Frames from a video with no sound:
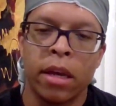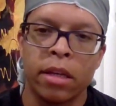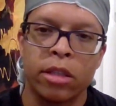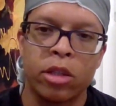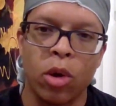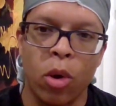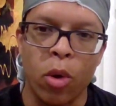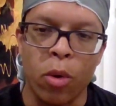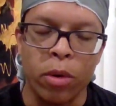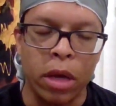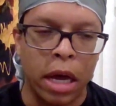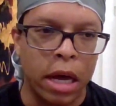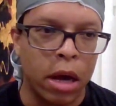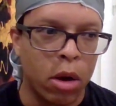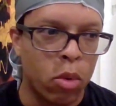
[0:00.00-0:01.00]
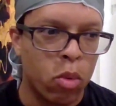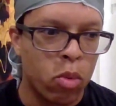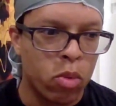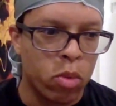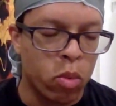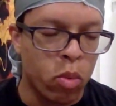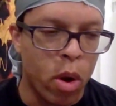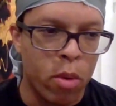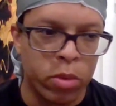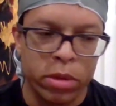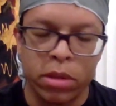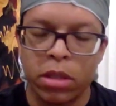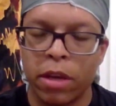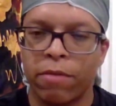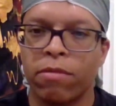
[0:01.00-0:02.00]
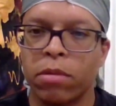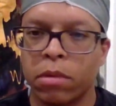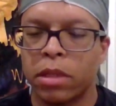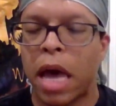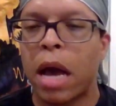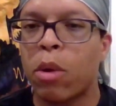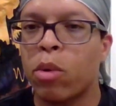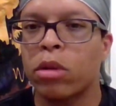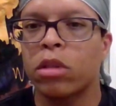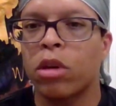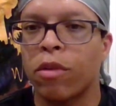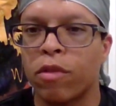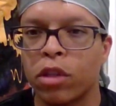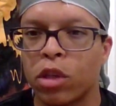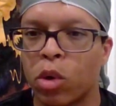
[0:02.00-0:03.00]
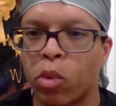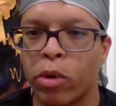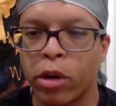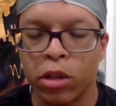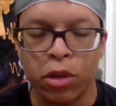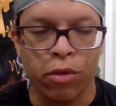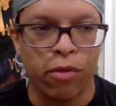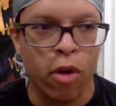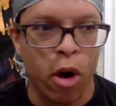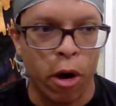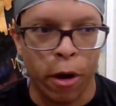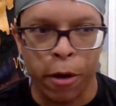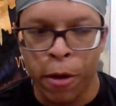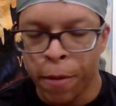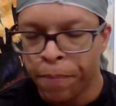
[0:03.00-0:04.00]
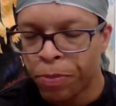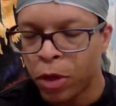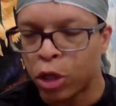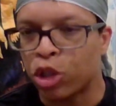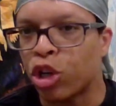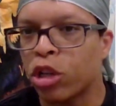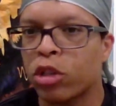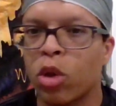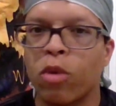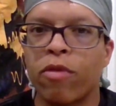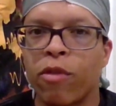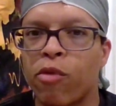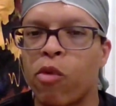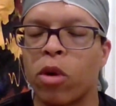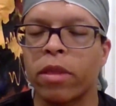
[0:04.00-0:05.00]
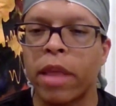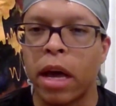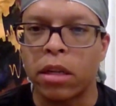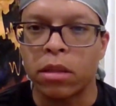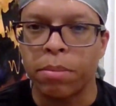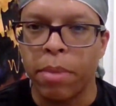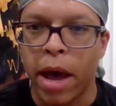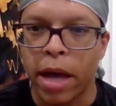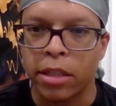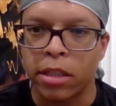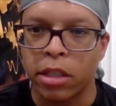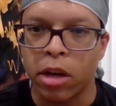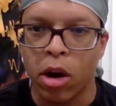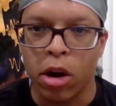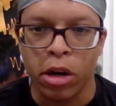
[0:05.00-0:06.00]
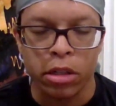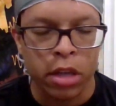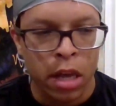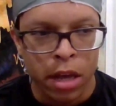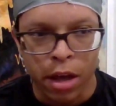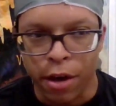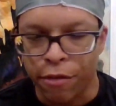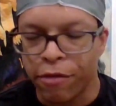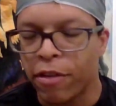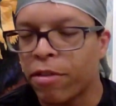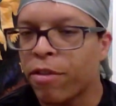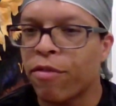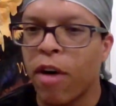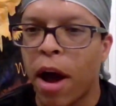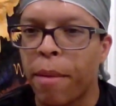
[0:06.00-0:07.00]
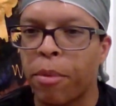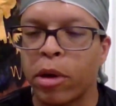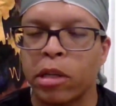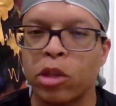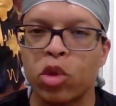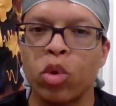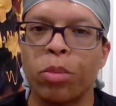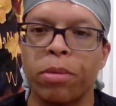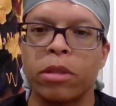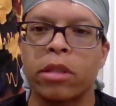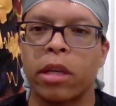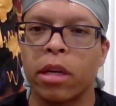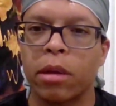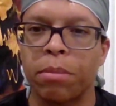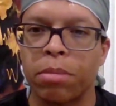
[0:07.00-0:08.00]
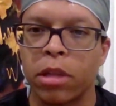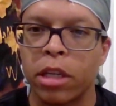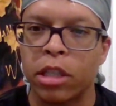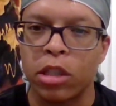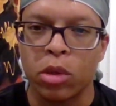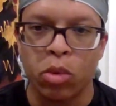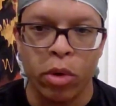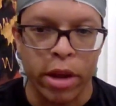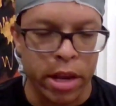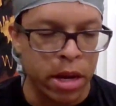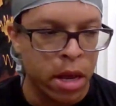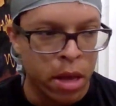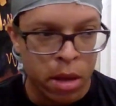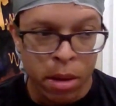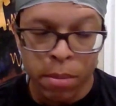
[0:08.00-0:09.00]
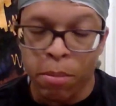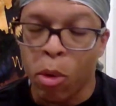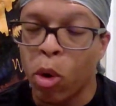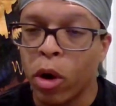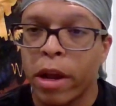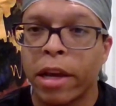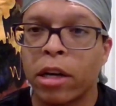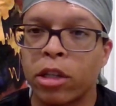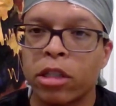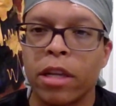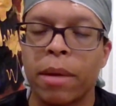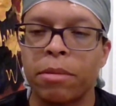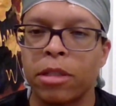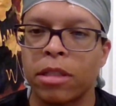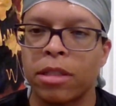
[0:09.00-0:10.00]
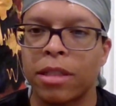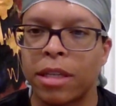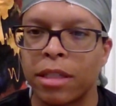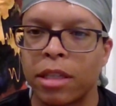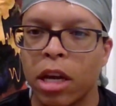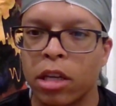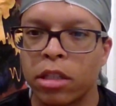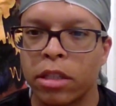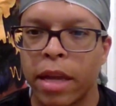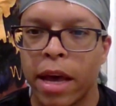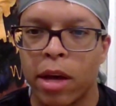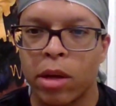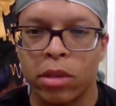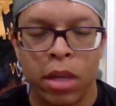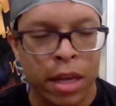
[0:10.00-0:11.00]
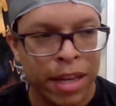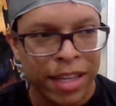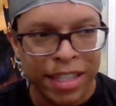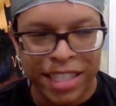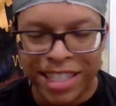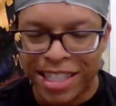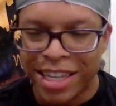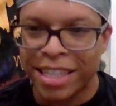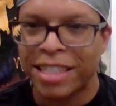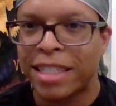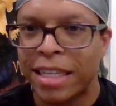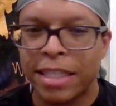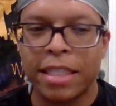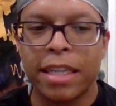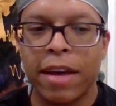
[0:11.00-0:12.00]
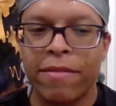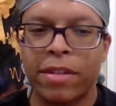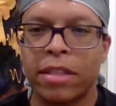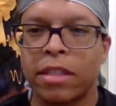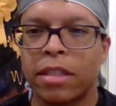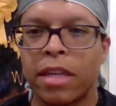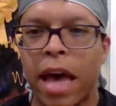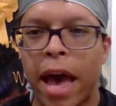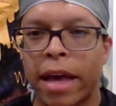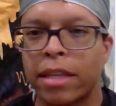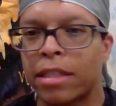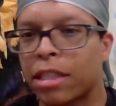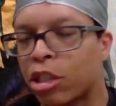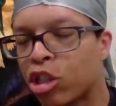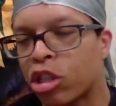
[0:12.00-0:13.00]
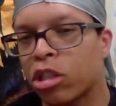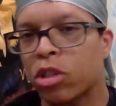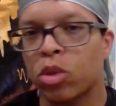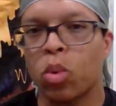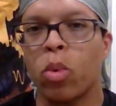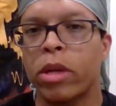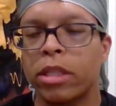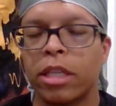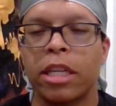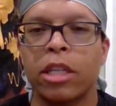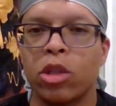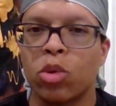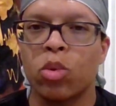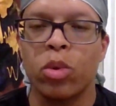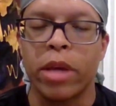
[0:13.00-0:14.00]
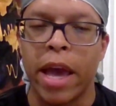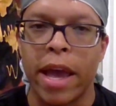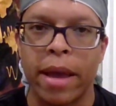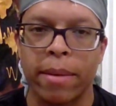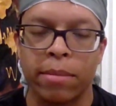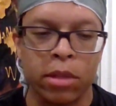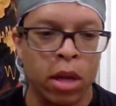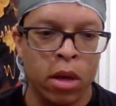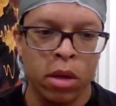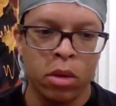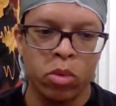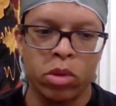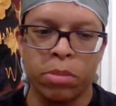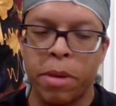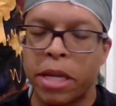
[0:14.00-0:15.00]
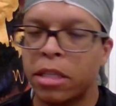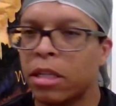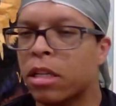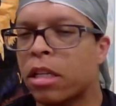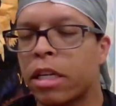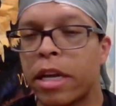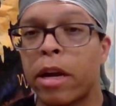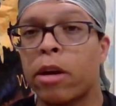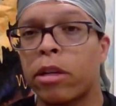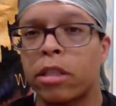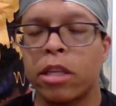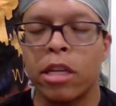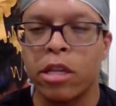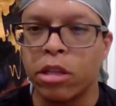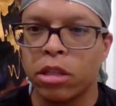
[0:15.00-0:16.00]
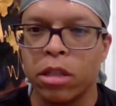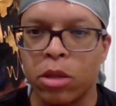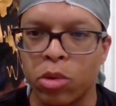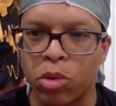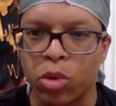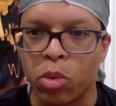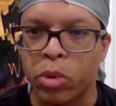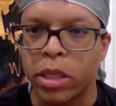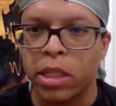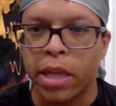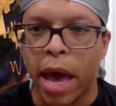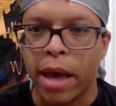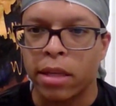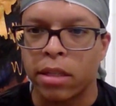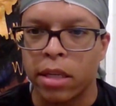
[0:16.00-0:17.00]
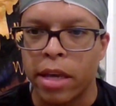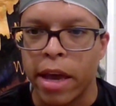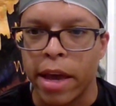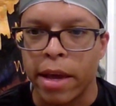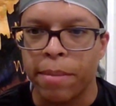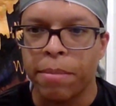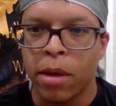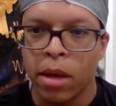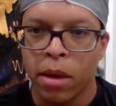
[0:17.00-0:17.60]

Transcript: So what we've seen from Zach Wilson over his career so far: just over 4,000 passing yards, a 55.2% completion rate, more interceptions than touchdowns, 67 sacks in just 22 games, which basically guarantees you 3 sacks a game,